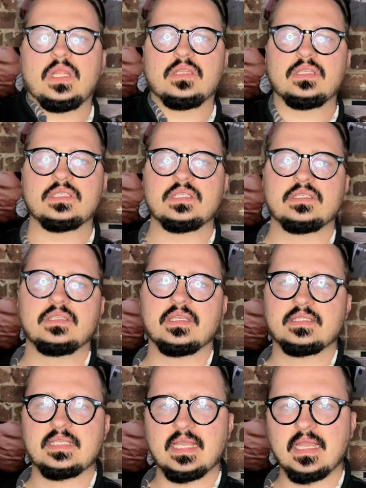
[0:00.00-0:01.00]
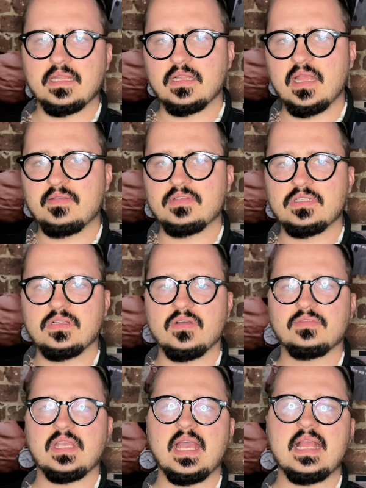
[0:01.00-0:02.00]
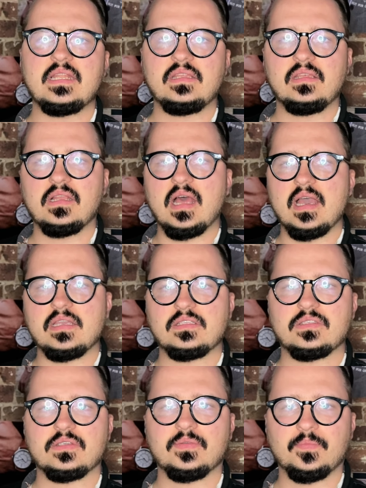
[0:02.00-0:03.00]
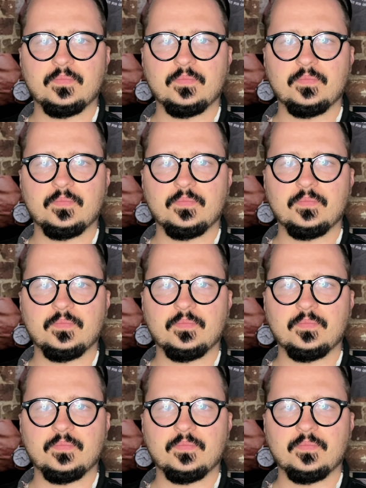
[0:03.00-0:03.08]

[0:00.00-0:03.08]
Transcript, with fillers: This is the second level of the LED light.